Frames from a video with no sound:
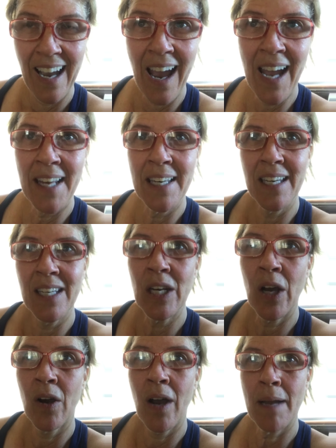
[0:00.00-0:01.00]
And, you
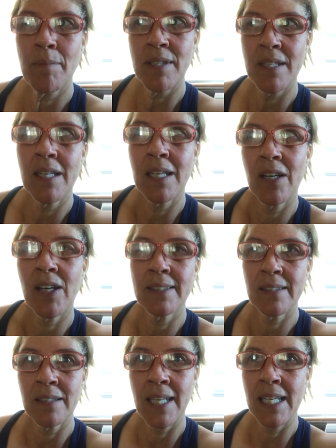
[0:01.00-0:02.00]
know, I'm sitting here
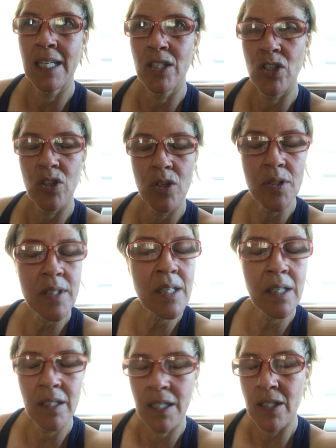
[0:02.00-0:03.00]
at the lake and it's so
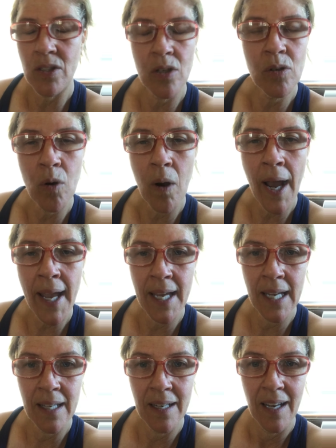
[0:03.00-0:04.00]
still and it's so
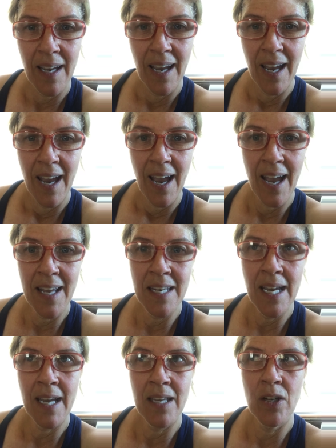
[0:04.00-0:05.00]
quiet. And
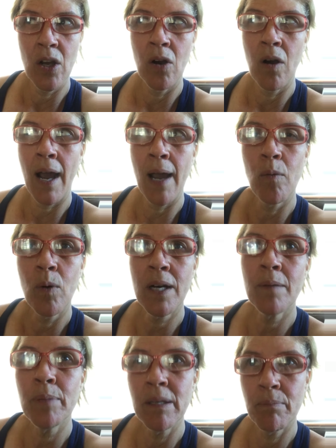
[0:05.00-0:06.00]
yet, you know, I
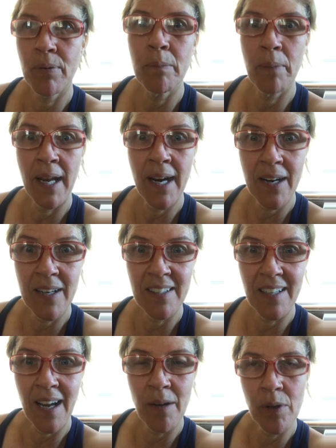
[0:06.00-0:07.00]
want to be prepared.
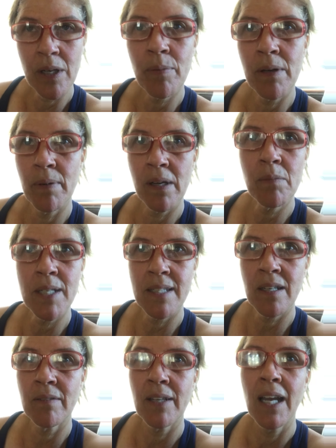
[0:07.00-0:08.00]
I want to prepare
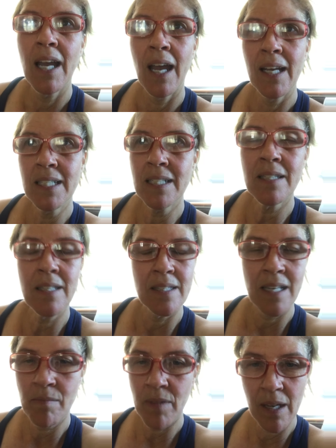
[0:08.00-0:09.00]
myself and it's the
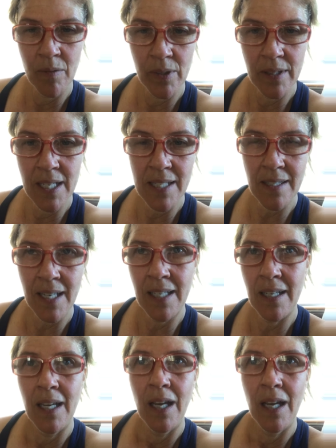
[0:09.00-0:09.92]
same thing with this. Like